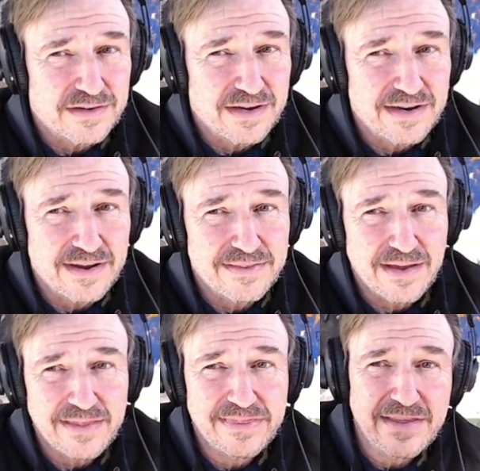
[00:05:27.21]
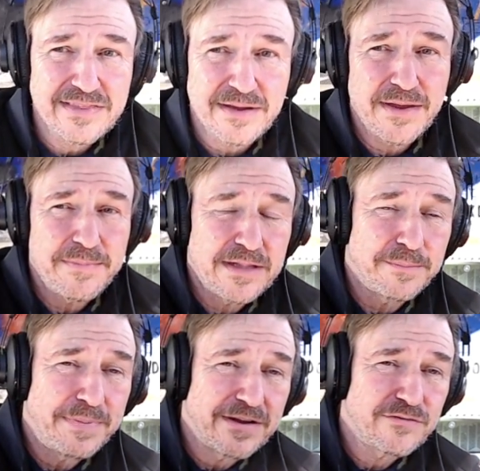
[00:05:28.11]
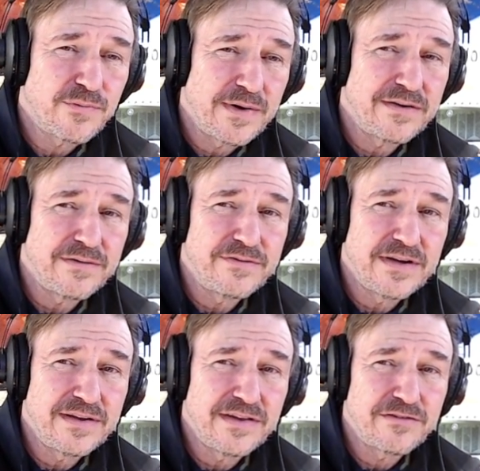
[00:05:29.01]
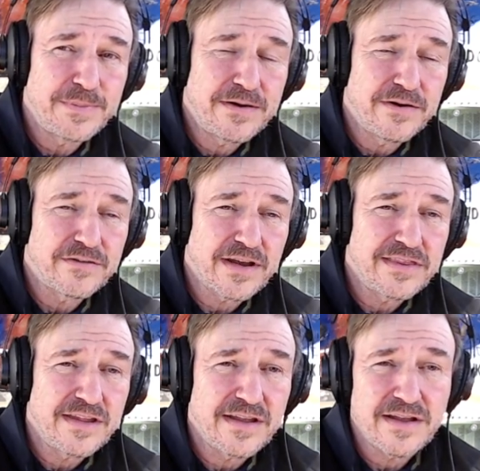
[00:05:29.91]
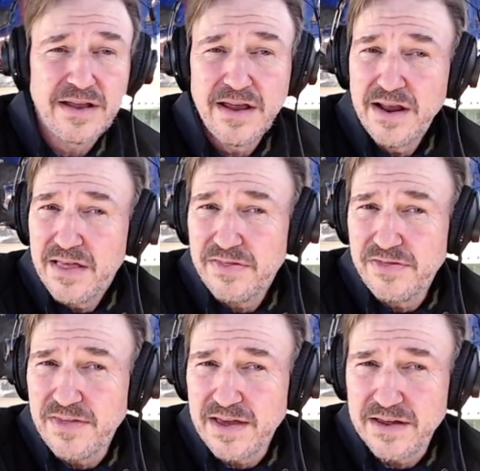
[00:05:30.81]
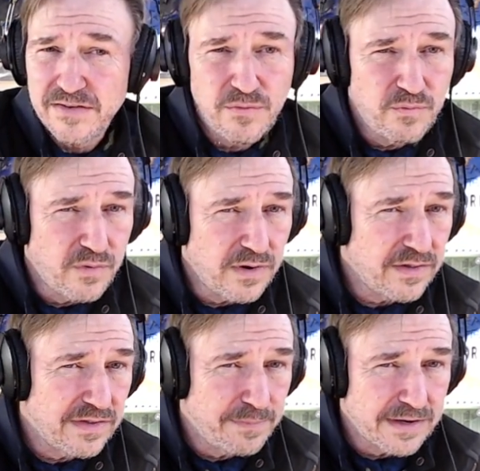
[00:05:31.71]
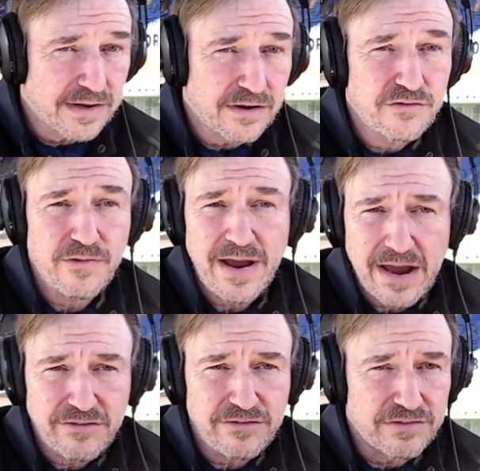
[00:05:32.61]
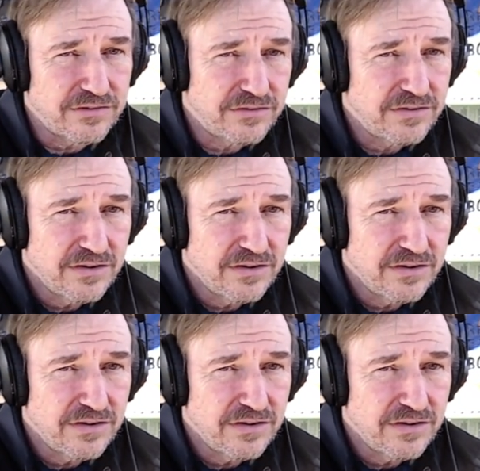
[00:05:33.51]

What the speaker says: And I think that may be the best way to have done this, because I think that one of the big attractions